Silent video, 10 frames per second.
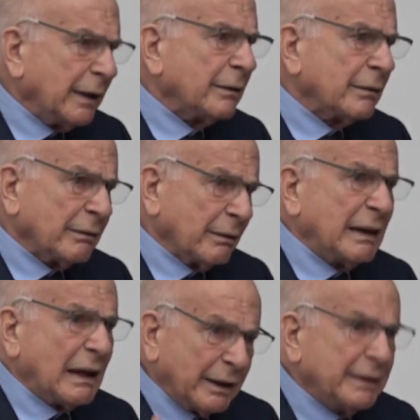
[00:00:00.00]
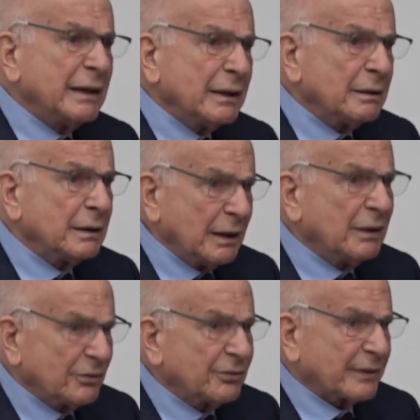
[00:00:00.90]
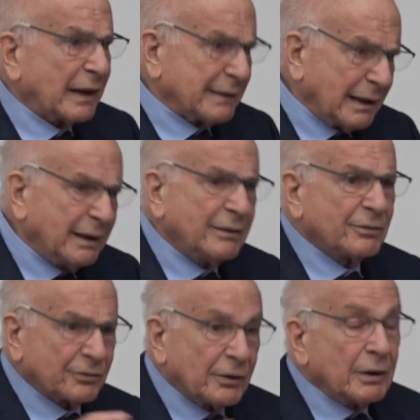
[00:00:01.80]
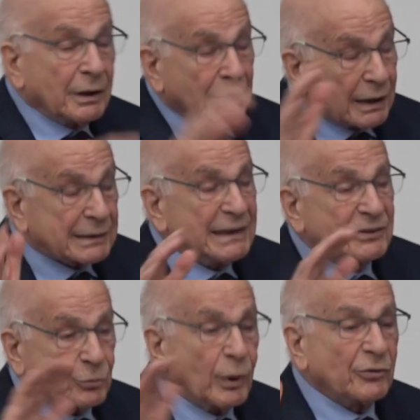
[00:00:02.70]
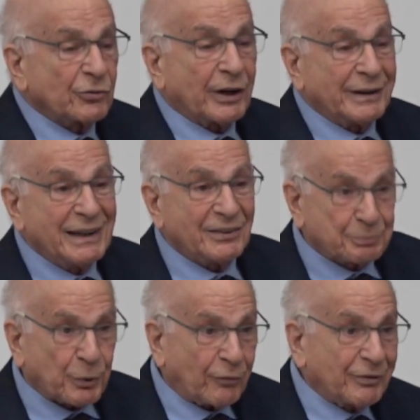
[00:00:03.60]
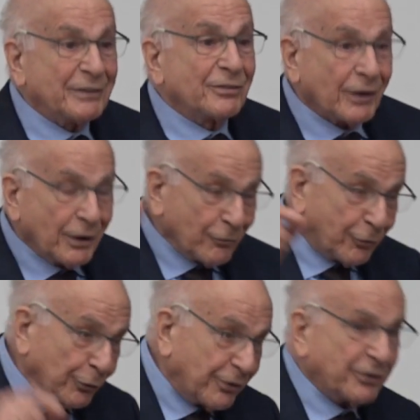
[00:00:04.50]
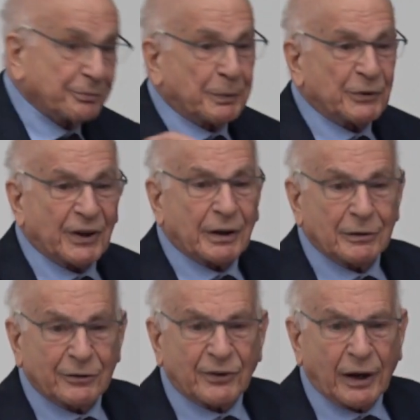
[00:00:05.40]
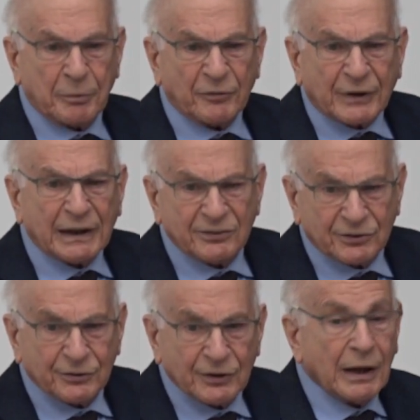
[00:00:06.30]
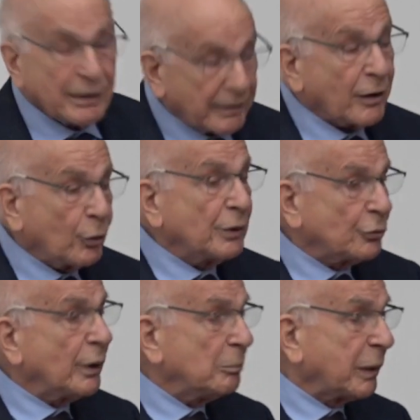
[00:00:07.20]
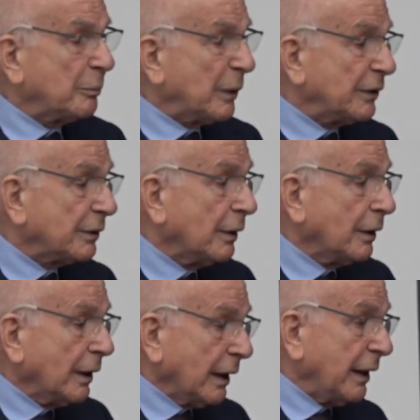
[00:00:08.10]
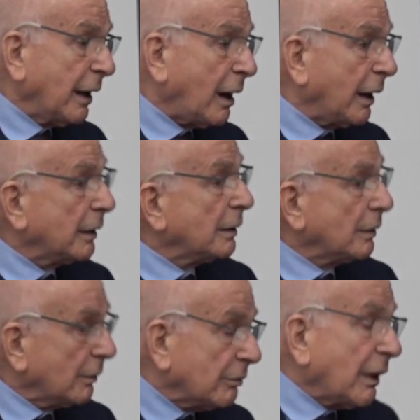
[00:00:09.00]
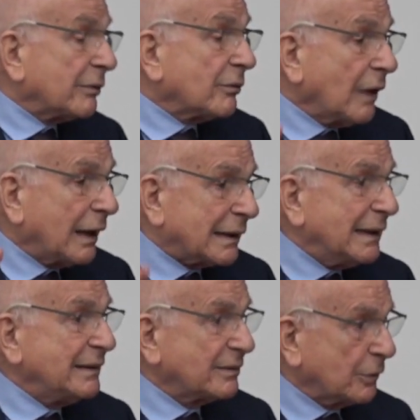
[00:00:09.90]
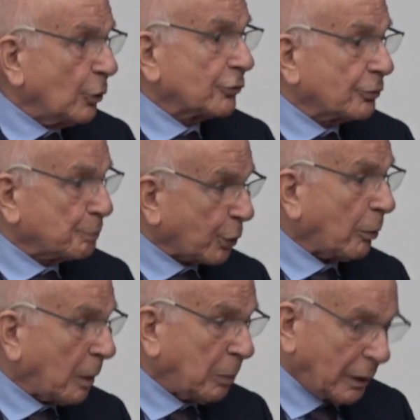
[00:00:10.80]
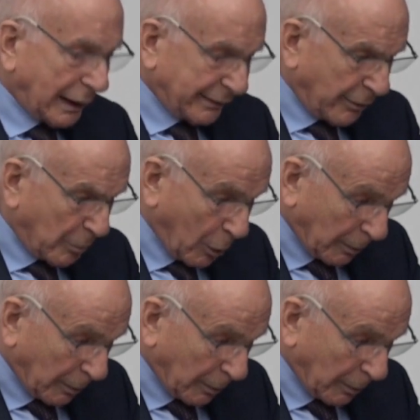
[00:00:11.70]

And the idea is that in at least one Chinese province for this particular type of cases, they're going to implement AI that at least looks probable at the